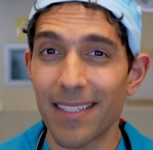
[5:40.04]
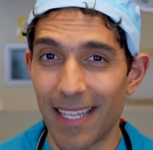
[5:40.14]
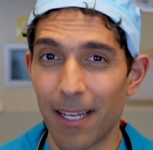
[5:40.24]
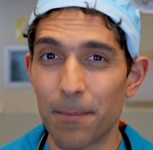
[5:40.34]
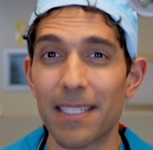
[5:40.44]

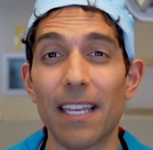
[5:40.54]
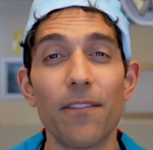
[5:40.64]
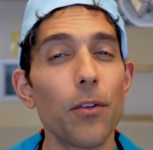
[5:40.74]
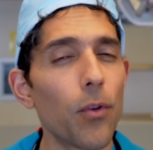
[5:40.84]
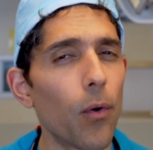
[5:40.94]
tips, if
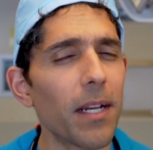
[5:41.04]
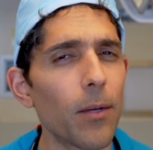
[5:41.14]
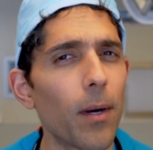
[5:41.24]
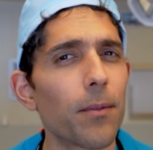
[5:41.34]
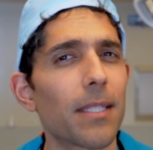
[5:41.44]
you know
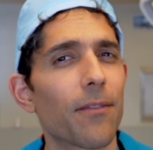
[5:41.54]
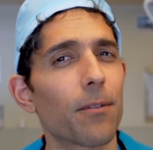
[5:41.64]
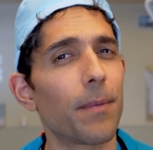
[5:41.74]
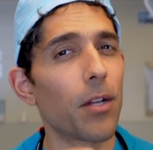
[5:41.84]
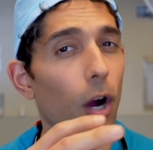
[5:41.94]
anyone who's ever
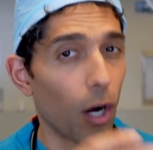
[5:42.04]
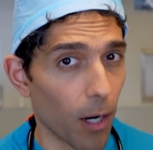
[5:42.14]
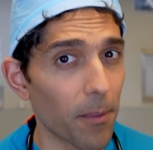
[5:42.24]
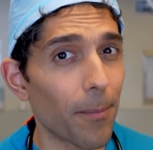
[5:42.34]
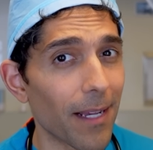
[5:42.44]
been
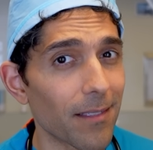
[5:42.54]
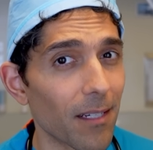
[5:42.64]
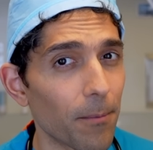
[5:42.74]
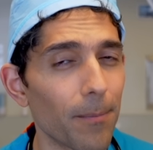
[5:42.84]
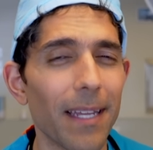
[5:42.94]
harmed by a
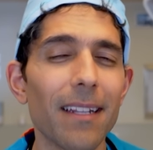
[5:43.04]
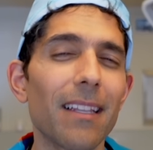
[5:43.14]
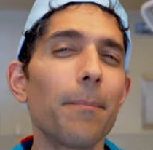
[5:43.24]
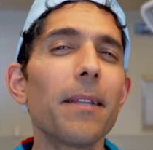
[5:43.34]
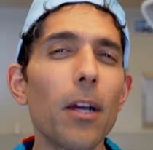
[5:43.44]
supplement,
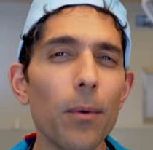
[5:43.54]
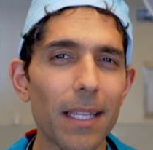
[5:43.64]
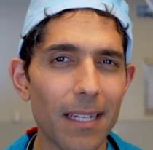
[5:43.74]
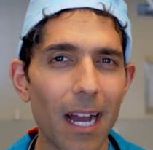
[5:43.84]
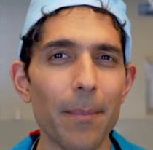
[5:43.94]
let me know in the
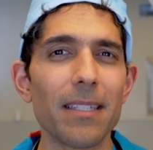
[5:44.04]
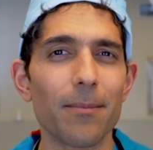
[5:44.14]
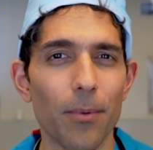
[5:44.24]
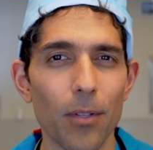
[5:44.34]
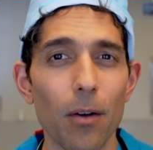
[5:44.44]
comments
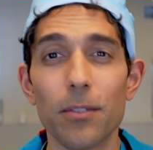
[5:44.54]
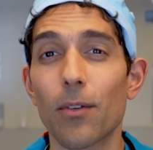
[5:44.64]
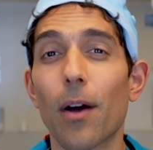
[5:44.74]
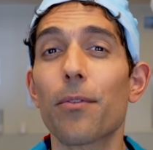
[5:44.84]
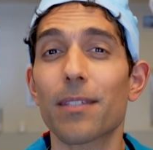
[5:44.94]
below
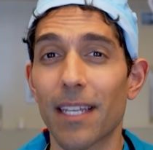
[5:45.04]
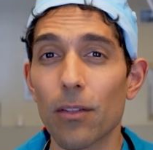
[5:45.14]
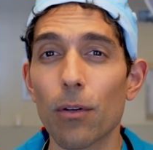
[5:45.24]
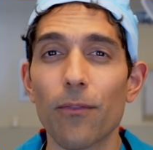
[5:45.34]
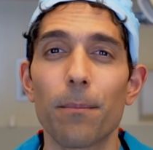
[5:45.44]
so others can
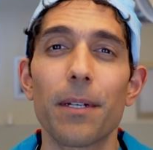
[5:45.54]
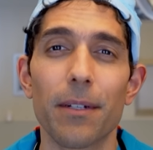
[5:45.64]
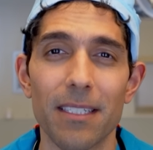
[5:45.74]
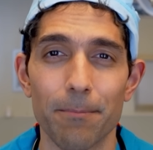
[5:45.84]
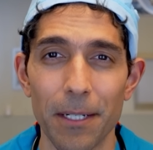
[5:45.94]
learn from their
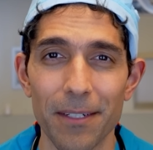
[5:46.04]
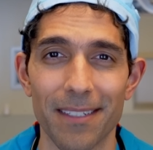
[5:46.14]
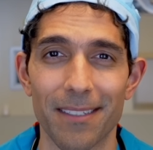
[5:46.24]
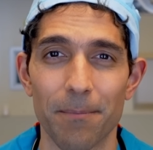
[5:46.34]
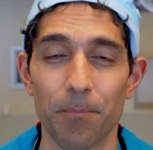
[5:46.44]

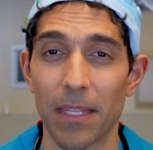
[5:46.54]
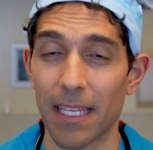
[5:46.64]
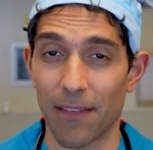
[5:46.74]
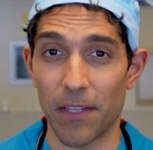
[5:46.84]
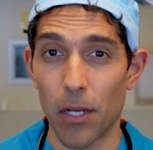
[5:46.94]
experience.
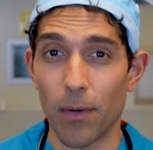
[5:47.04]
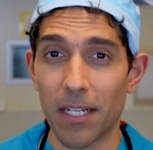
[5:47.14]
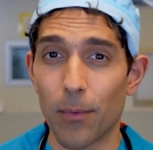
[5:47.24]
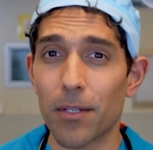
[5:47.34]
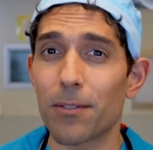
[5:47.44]
If you know
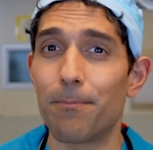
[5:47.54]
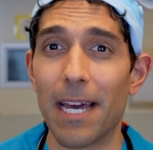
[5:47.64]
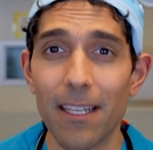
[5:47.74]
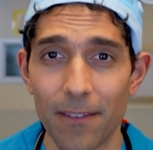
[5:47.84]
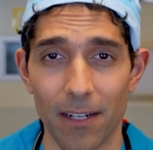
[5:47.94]
anyone who's
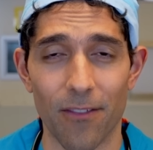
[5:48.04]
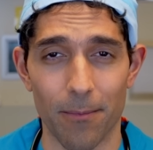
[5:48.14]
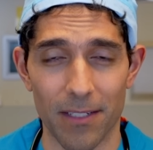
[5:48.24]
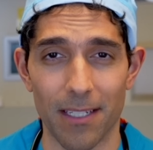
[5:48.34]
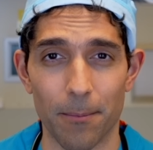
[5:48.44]
benefited
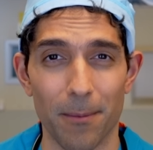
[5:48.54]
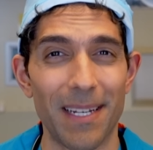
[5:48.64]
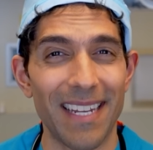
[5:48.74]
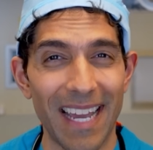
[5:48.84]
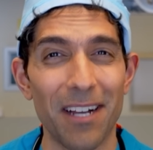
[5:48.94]
from a
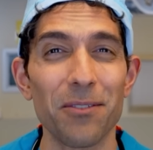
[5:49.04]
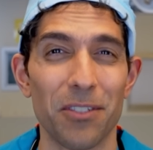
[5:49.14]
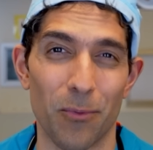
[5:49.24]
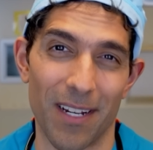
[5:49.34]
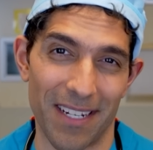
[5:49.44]
supplement, I
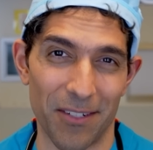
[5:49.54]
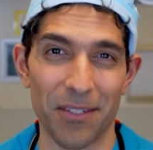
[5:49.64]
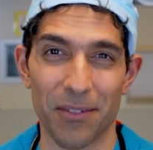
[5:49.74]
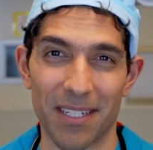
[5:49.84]
also want to hear your